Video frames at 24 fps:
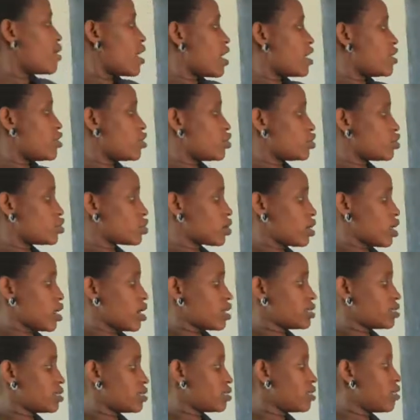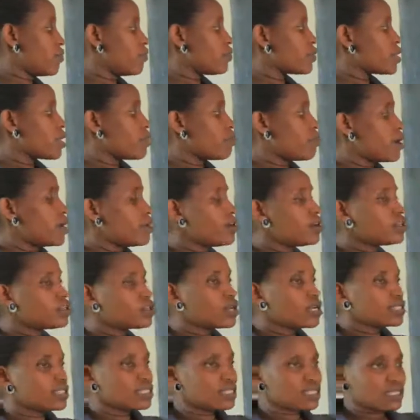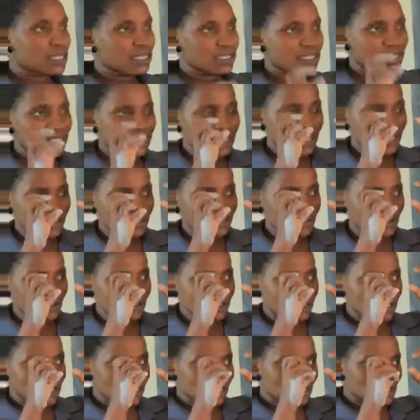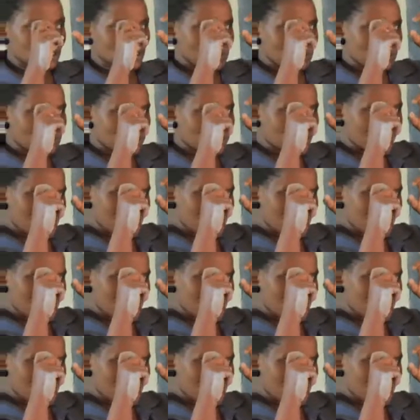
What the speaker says: binoculars. Binoculars, these are those things you put,